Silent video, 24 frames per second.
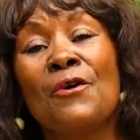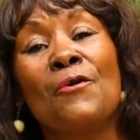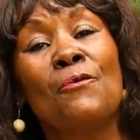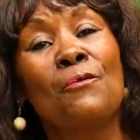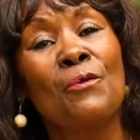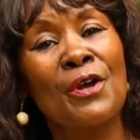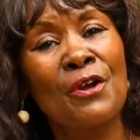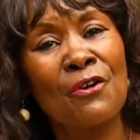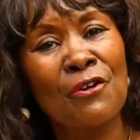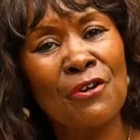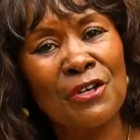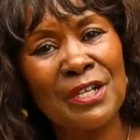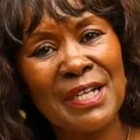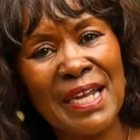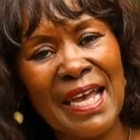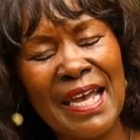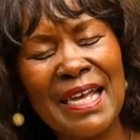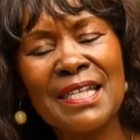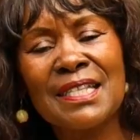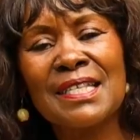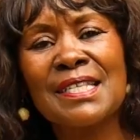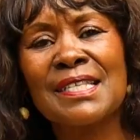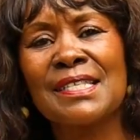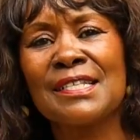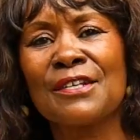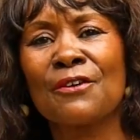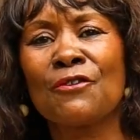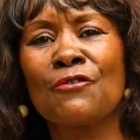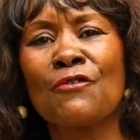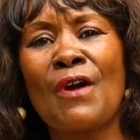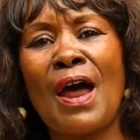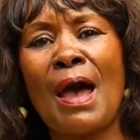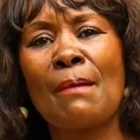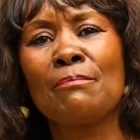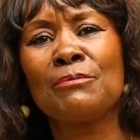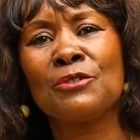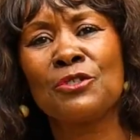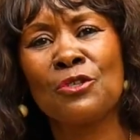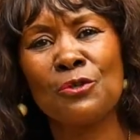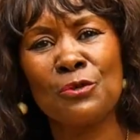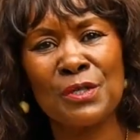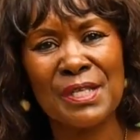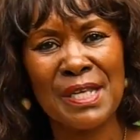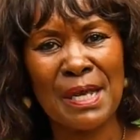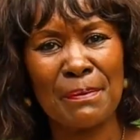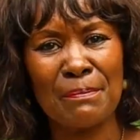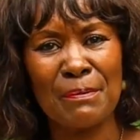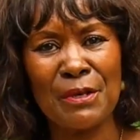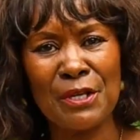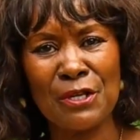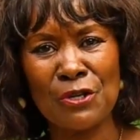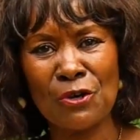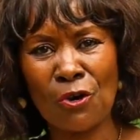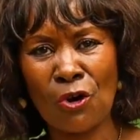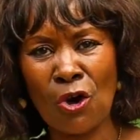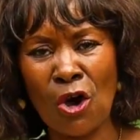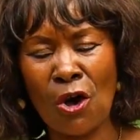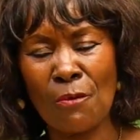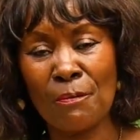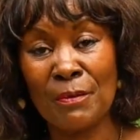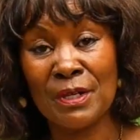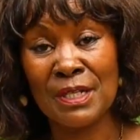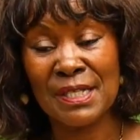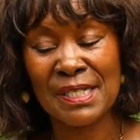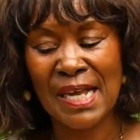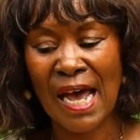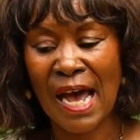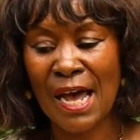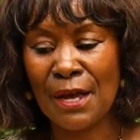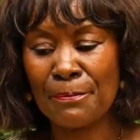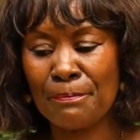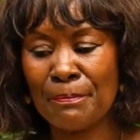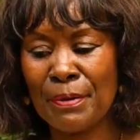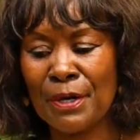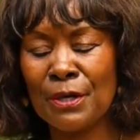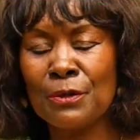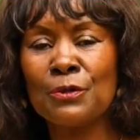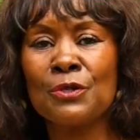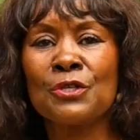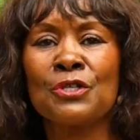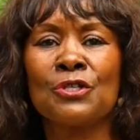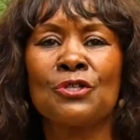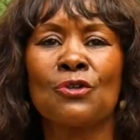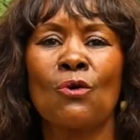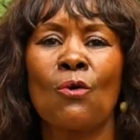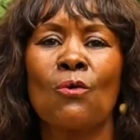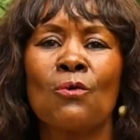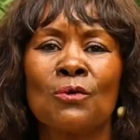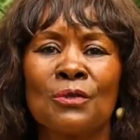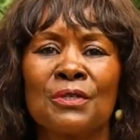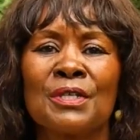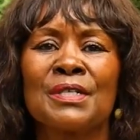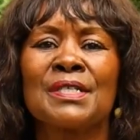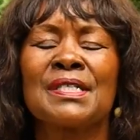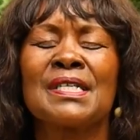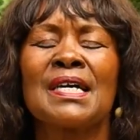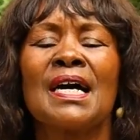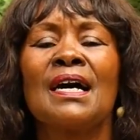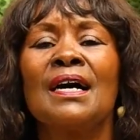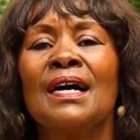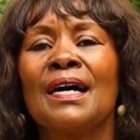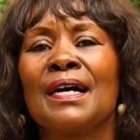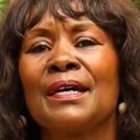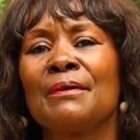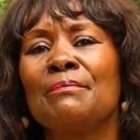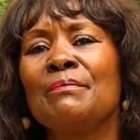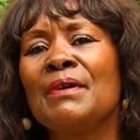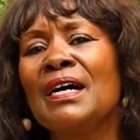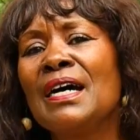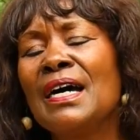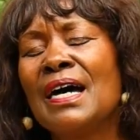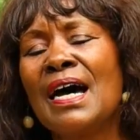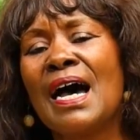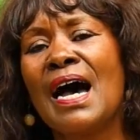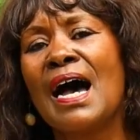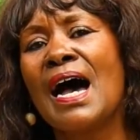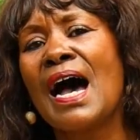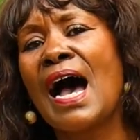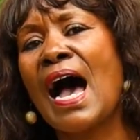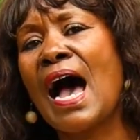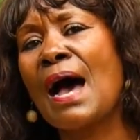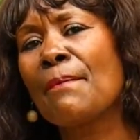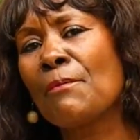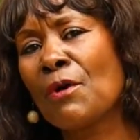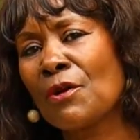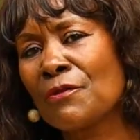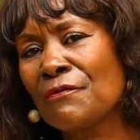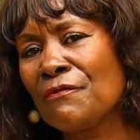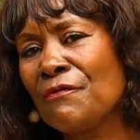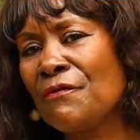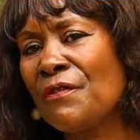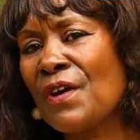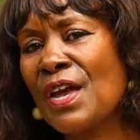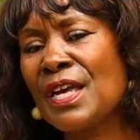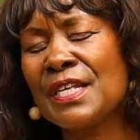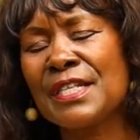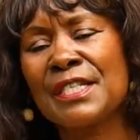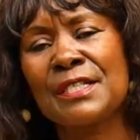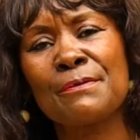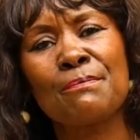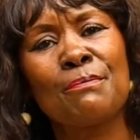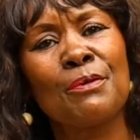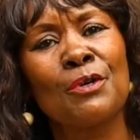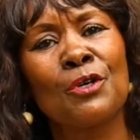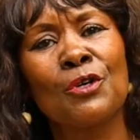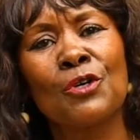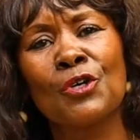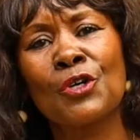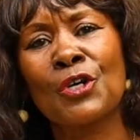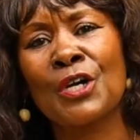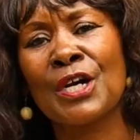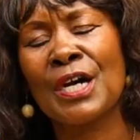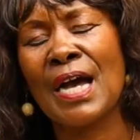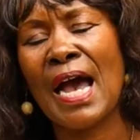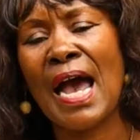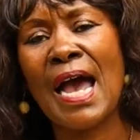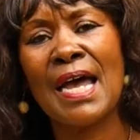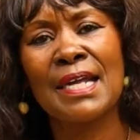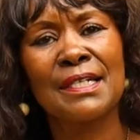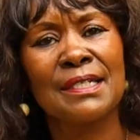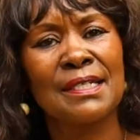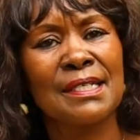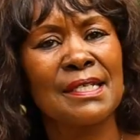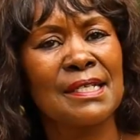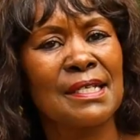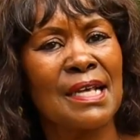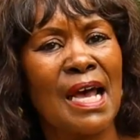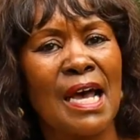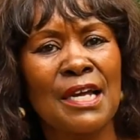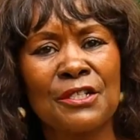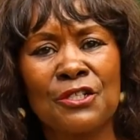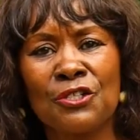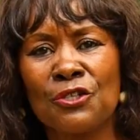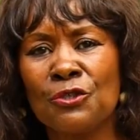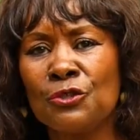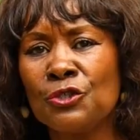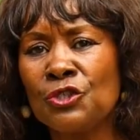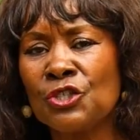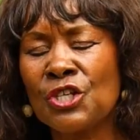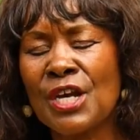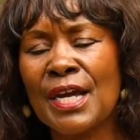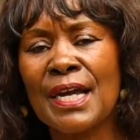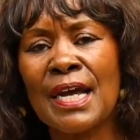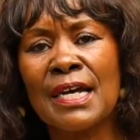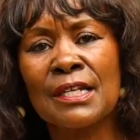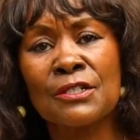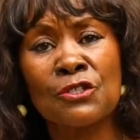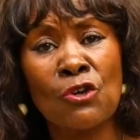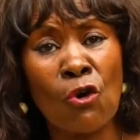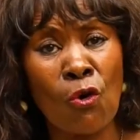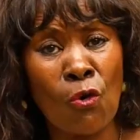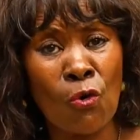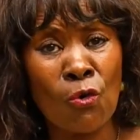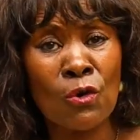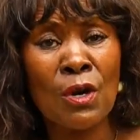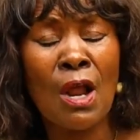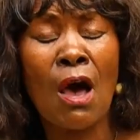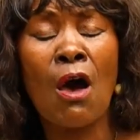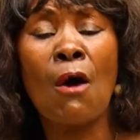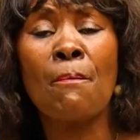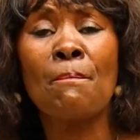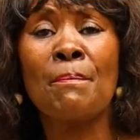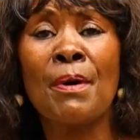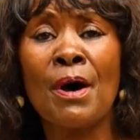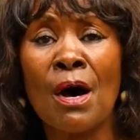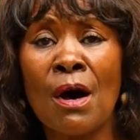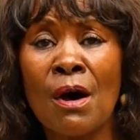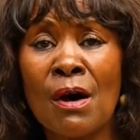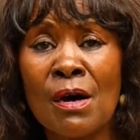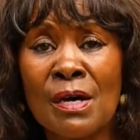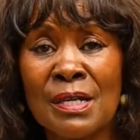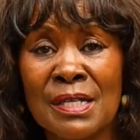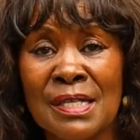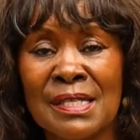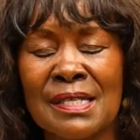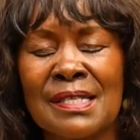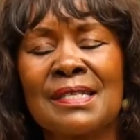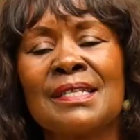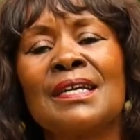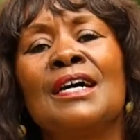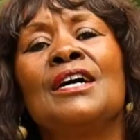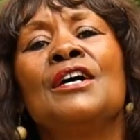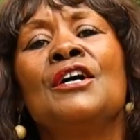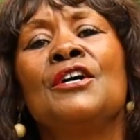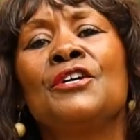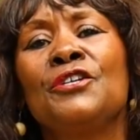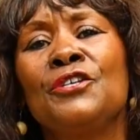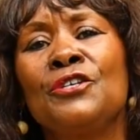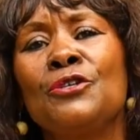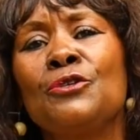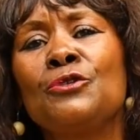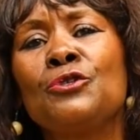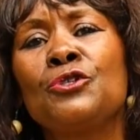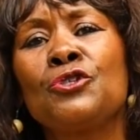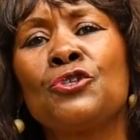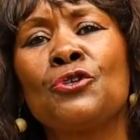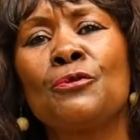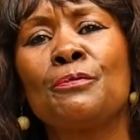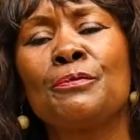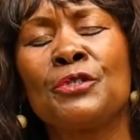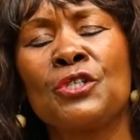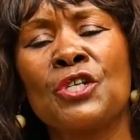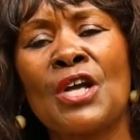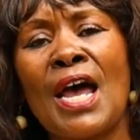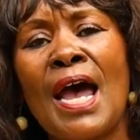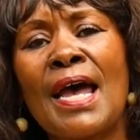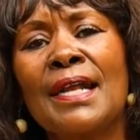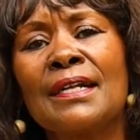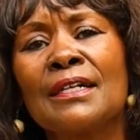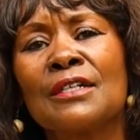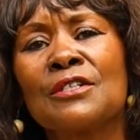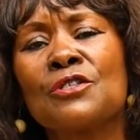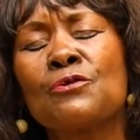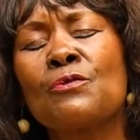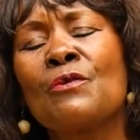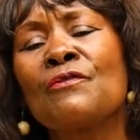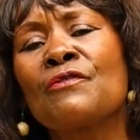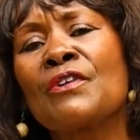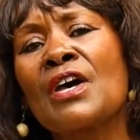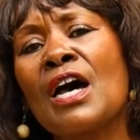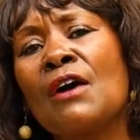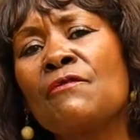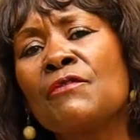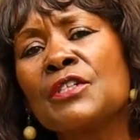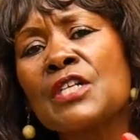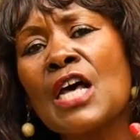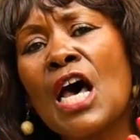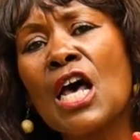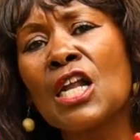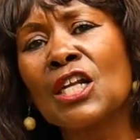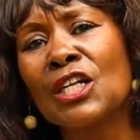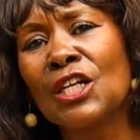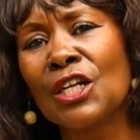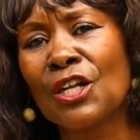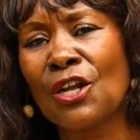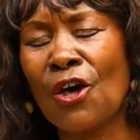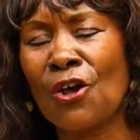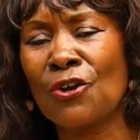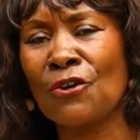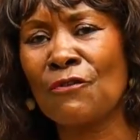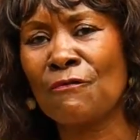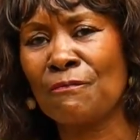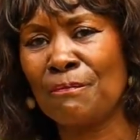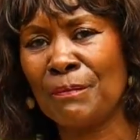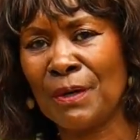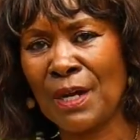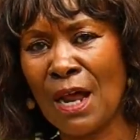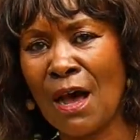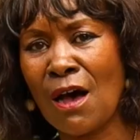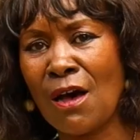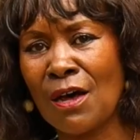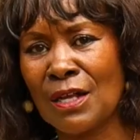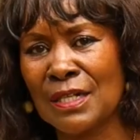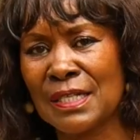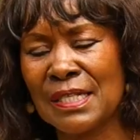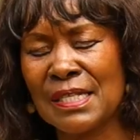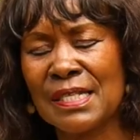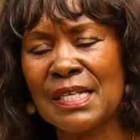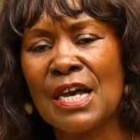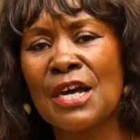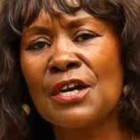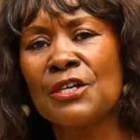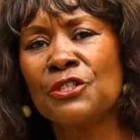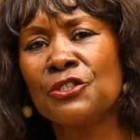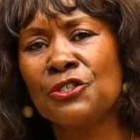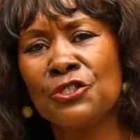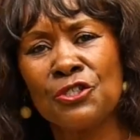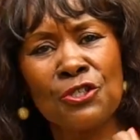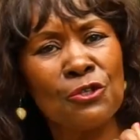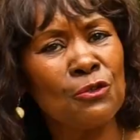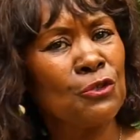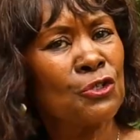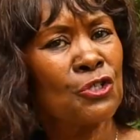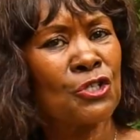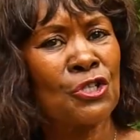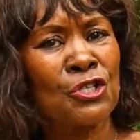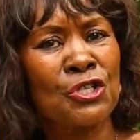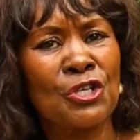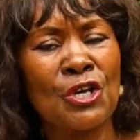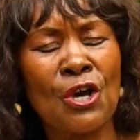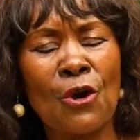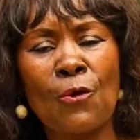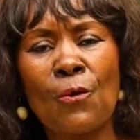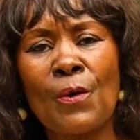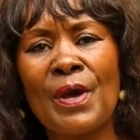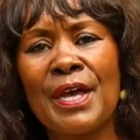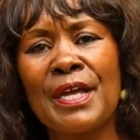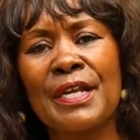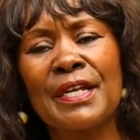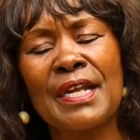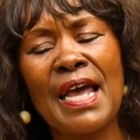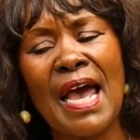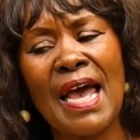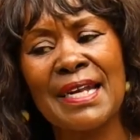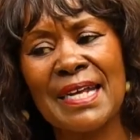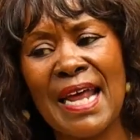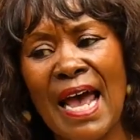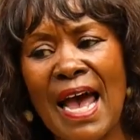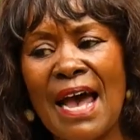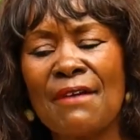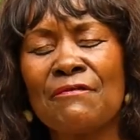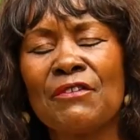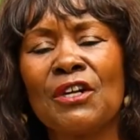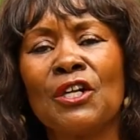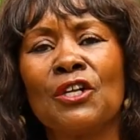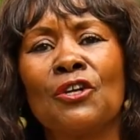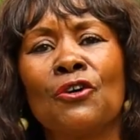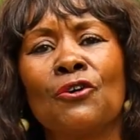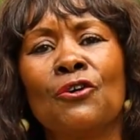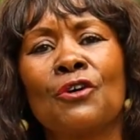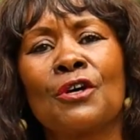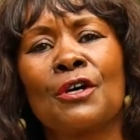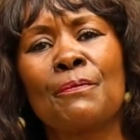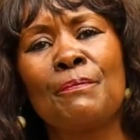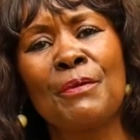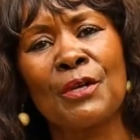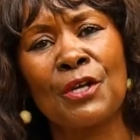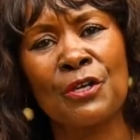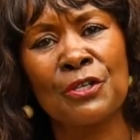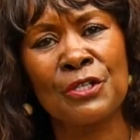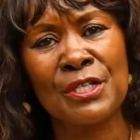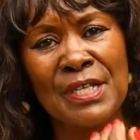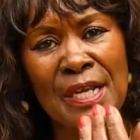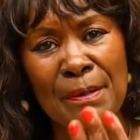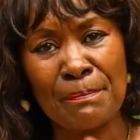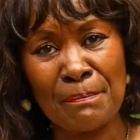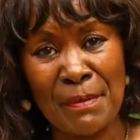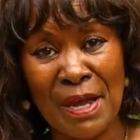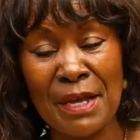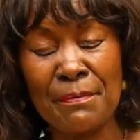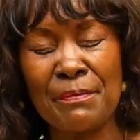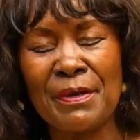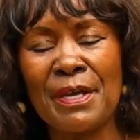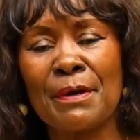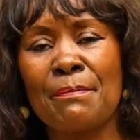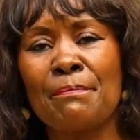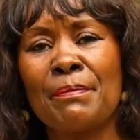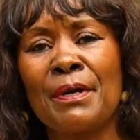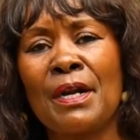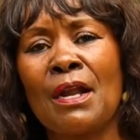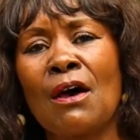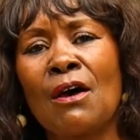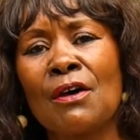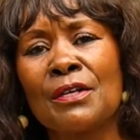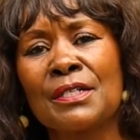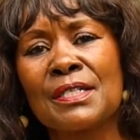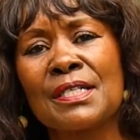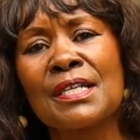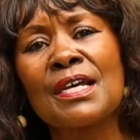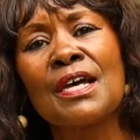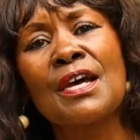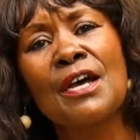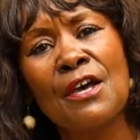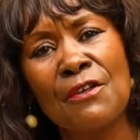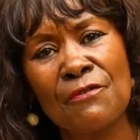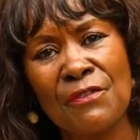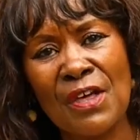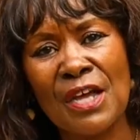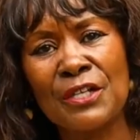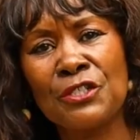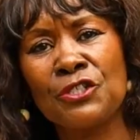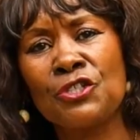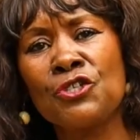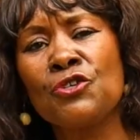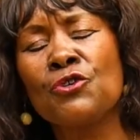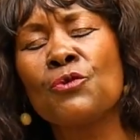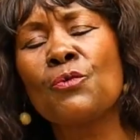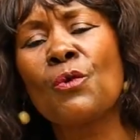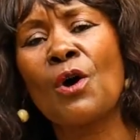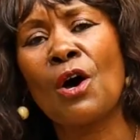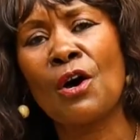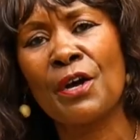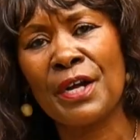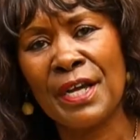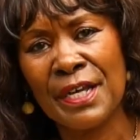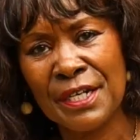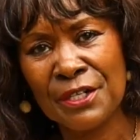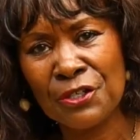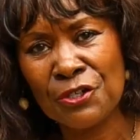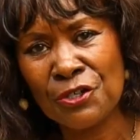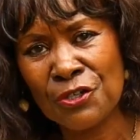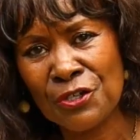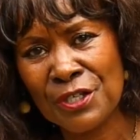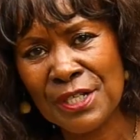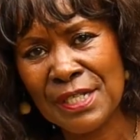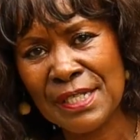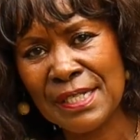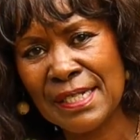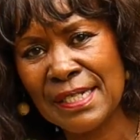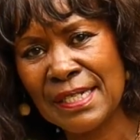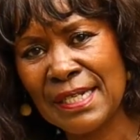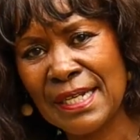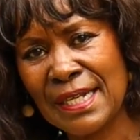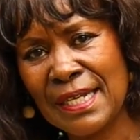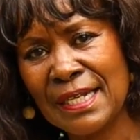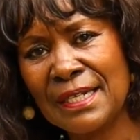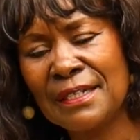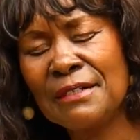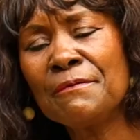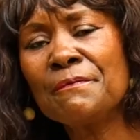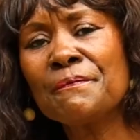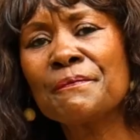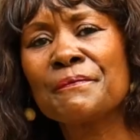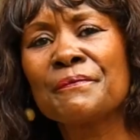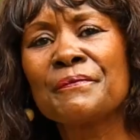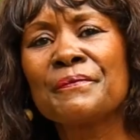We're on Instagram. Do send me your comments. I post all the time. I'm on Facebook, and do check out all our past YouTube channels. We've covered a lot of plants. Do just go in and have a look, because it may be a plant that you are interested in.